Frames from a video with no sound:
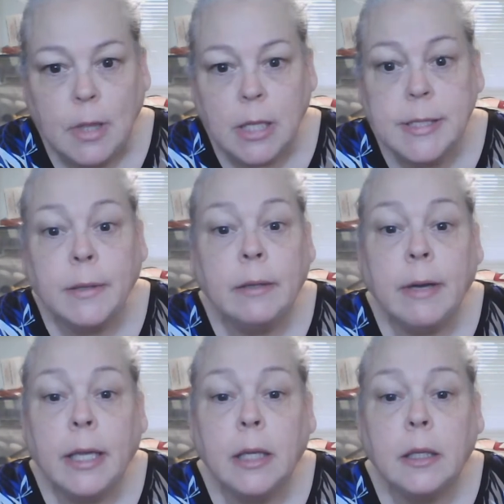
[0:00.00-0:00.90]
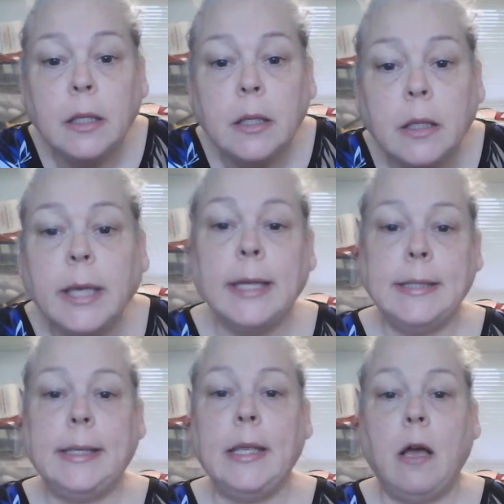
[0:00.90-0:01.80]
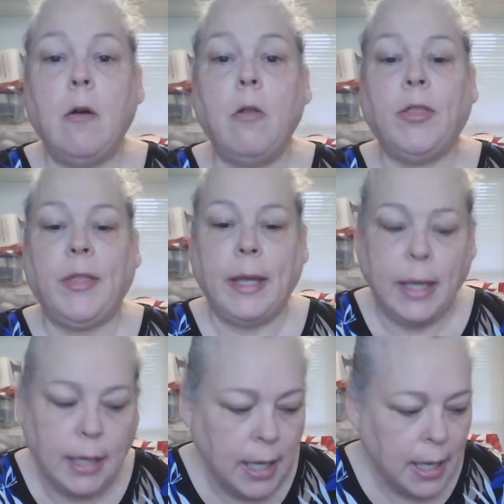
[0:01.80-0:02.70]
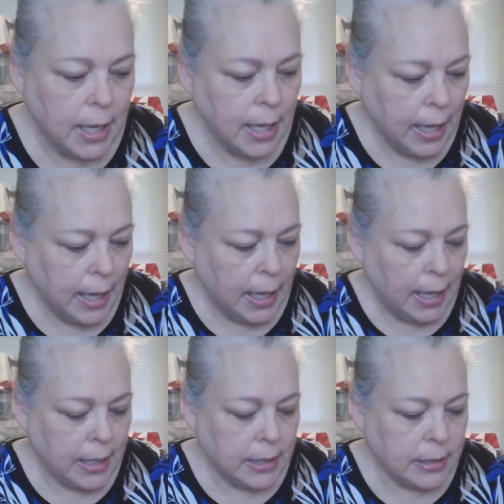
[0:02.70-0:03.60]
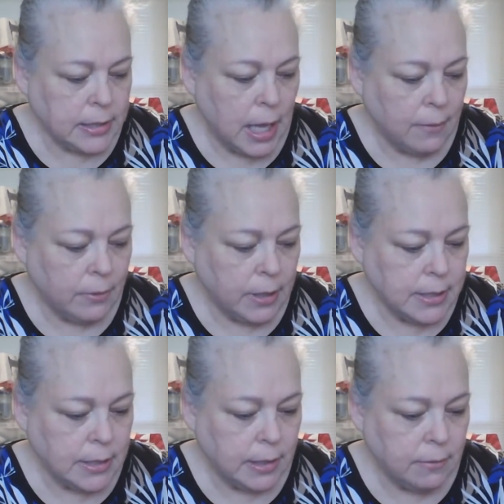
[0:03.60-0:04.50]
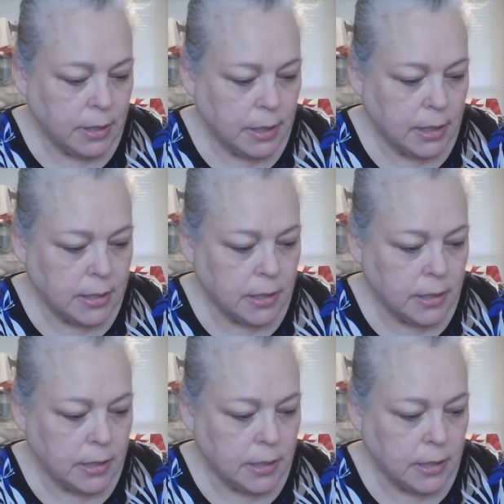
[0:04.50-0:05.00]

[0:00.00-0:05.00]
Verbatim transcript: so anyway, you can't see the whole thing. And obviously with these